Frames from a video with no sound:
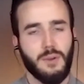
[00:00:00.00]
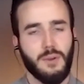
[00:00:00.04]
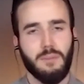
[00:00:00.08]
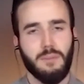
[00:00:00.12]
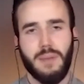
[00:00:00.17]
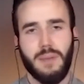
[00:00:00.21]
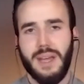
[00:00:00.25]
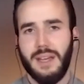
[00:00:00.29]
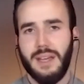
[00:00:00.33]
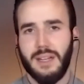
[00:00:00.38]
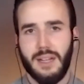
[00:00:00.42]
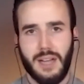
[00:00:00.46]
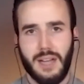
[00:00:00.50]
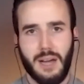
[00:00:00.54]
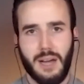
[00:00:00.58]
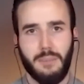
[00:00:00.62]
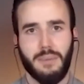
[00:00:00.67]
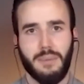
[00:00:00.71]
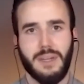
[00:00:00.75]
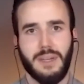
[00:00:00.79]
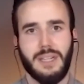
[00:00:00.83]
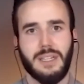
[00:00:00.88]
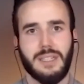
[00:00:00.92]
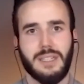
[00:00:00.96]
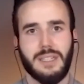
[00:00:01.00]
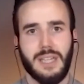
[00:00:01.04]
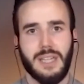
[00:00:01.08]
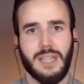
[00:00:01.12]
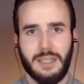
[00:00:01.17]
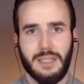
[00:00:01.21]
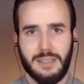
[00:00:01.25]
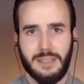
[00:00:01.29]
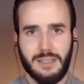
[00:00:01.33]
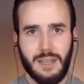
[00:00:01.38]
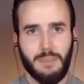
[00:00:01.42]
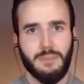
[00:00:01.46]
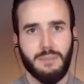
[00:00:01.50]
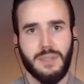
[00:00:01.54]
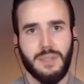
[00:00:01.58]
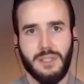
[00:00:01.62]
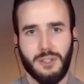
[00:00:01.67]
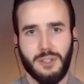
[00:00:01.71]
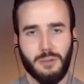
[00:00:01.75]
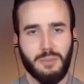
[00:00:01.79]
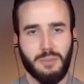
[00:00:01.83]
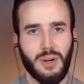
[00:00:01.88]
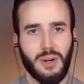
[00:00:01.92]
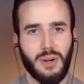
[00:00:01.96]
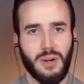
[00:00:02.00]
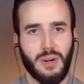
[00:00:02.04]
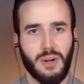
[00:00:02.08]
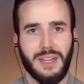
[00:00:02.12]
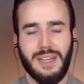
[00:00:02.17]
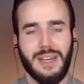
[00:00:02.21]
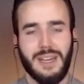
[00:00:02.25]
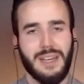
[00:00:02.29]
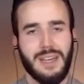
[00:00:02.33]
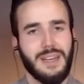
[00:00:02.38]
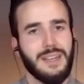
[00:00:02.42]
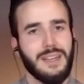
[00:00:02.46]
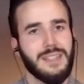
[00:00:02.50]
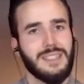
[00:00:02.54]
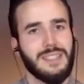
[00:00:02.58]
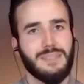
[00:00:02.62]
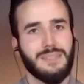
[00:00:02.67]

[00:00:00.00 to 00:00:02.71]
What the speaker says: If you're paying a company to take a supplement in your body,